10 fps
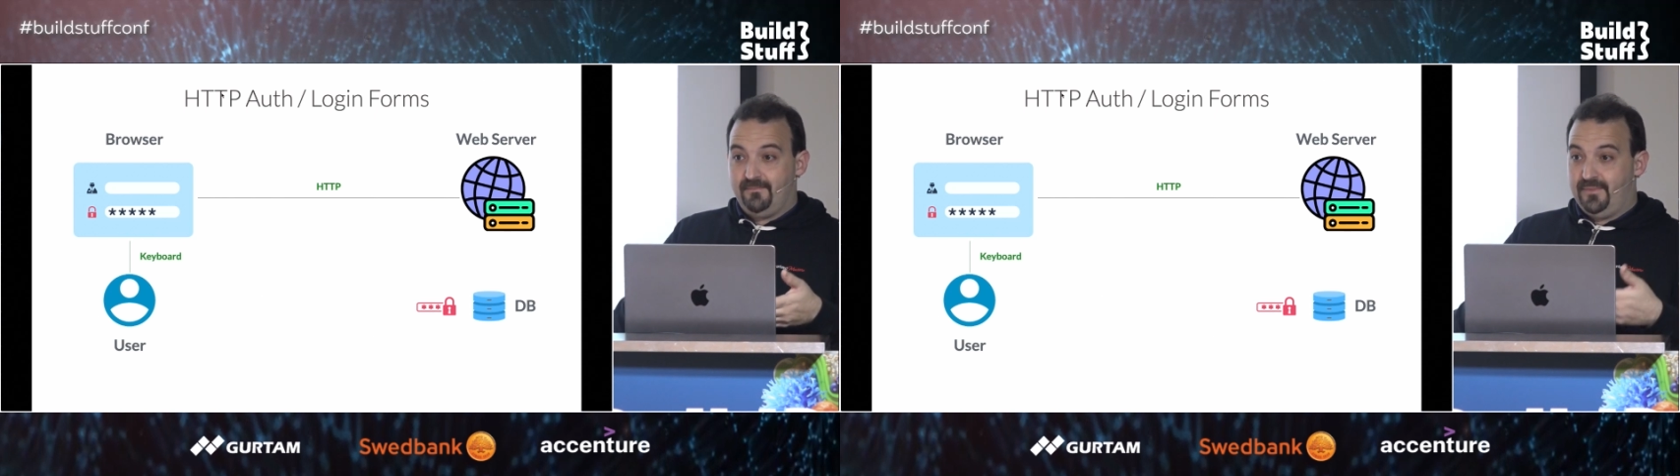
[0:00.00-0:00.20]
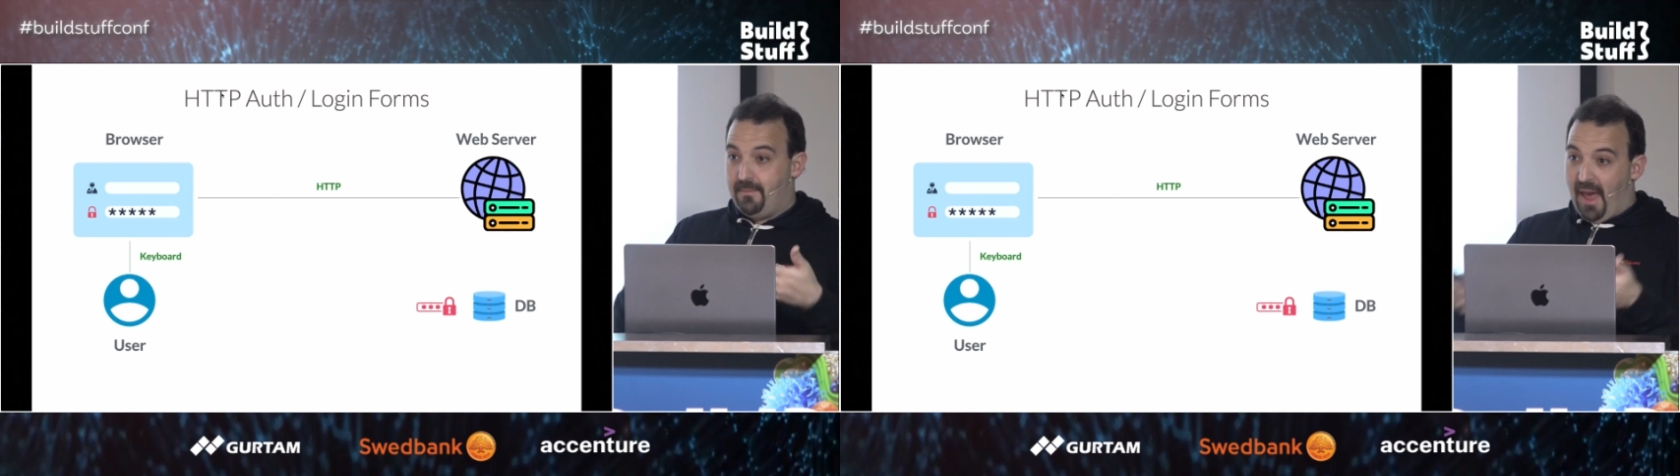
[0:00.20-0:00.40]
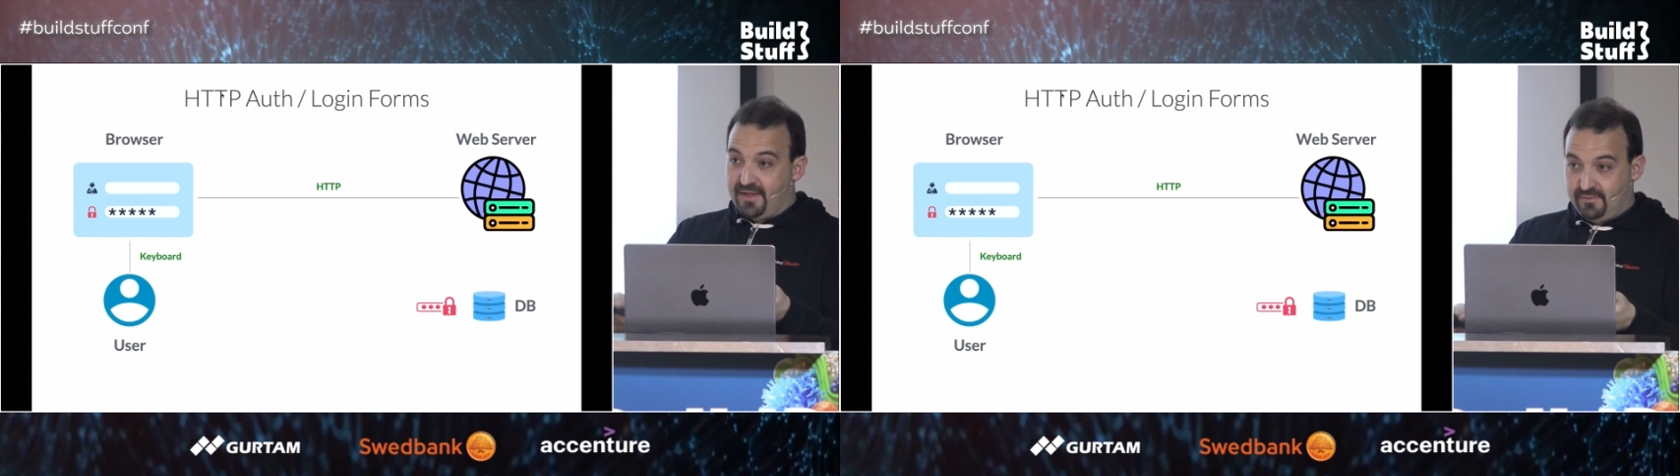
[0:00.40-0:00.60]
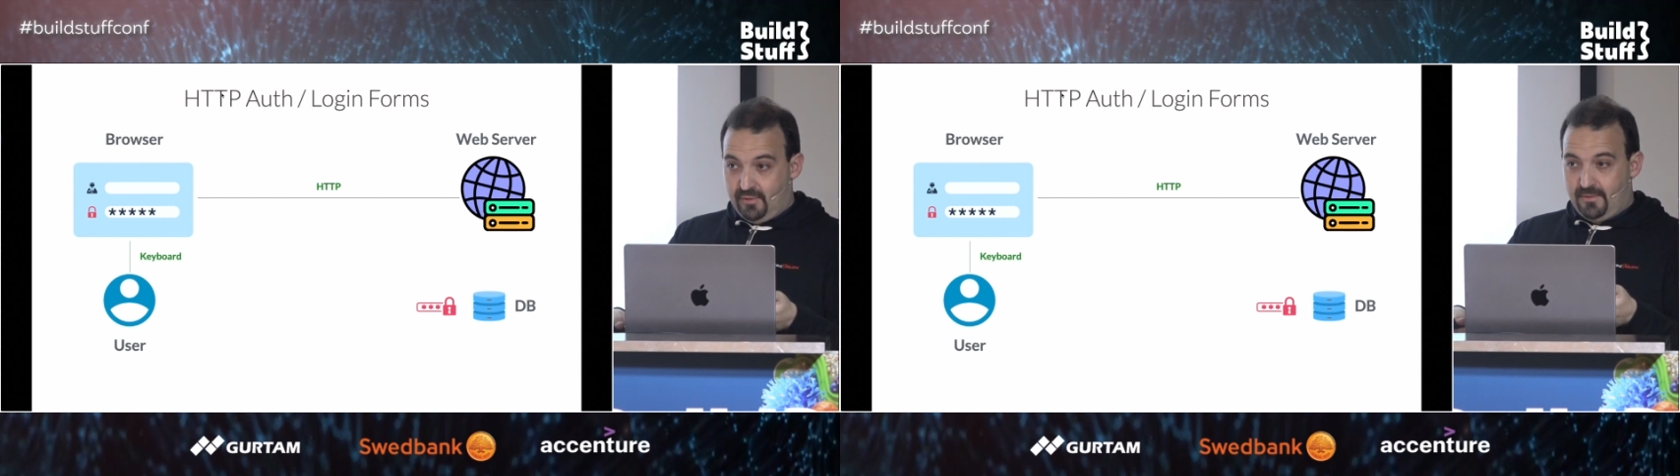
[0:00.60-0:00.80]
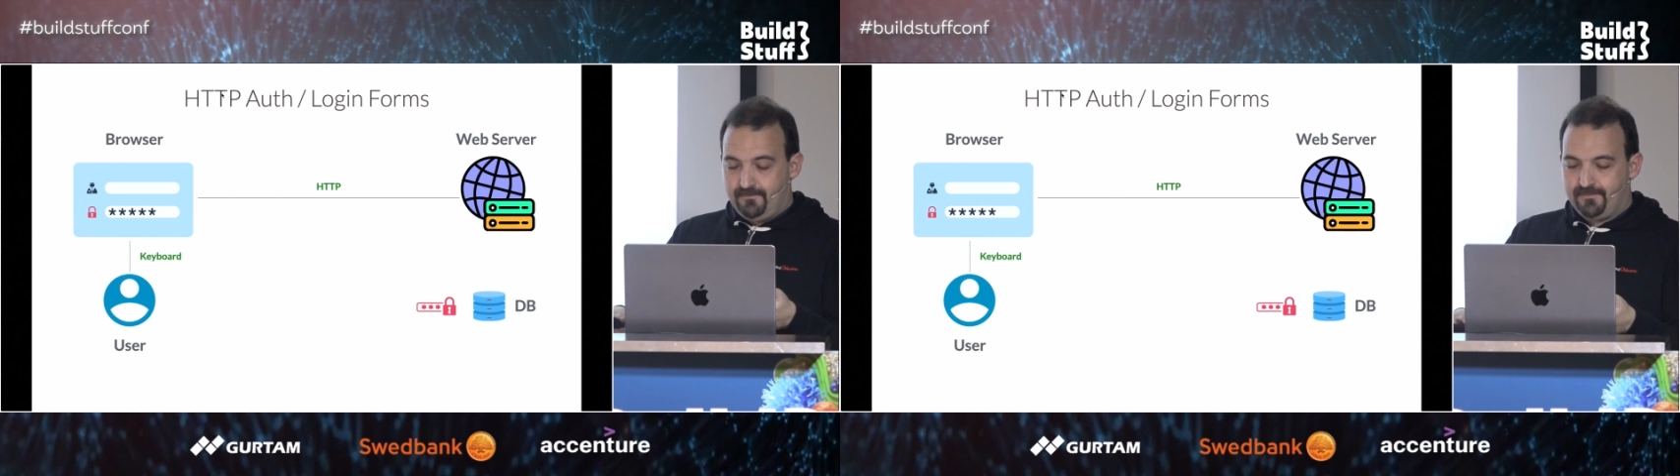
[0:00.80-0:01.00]
the
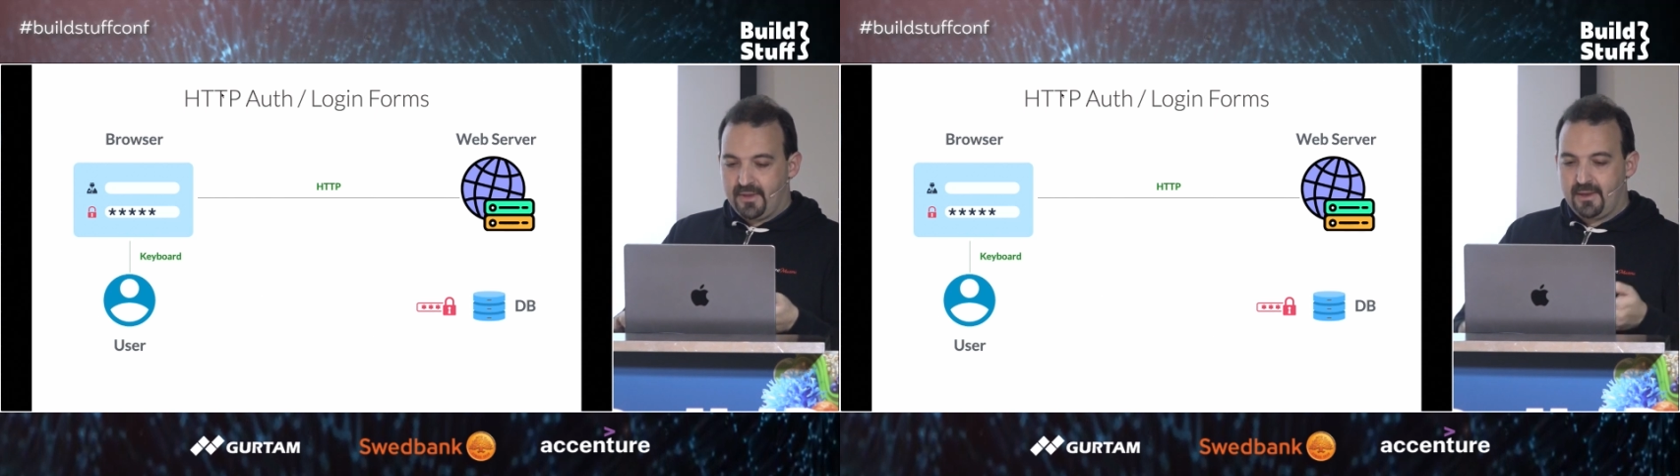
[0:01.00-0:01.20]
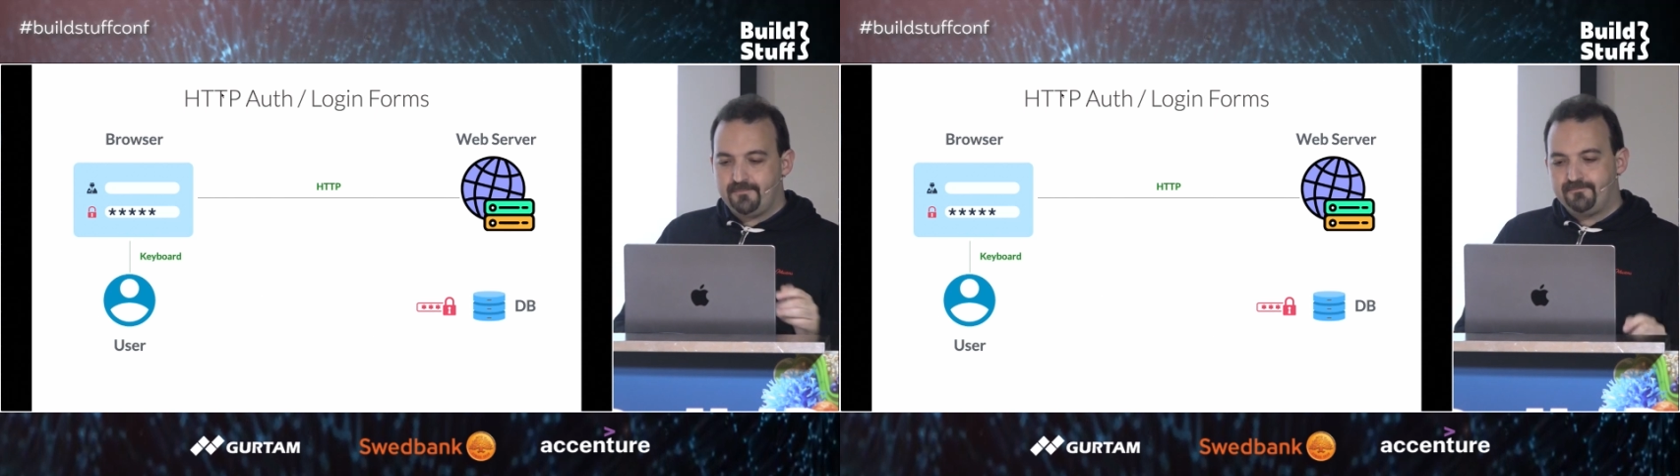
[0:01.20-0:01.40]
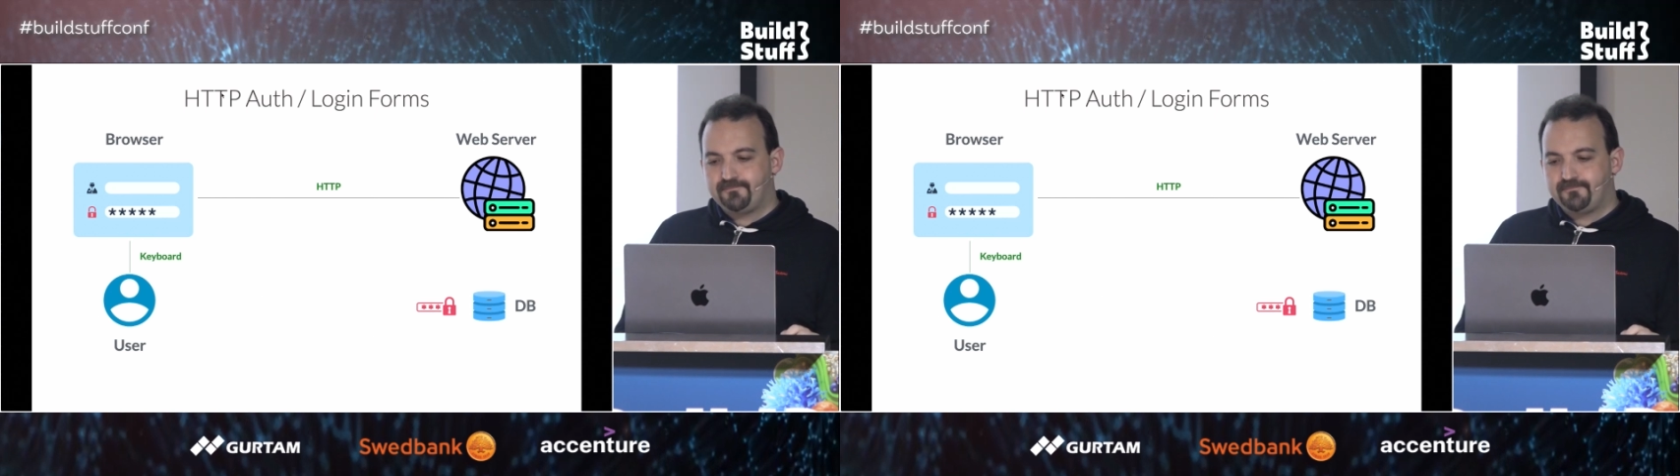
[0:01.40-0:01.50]
password, okay?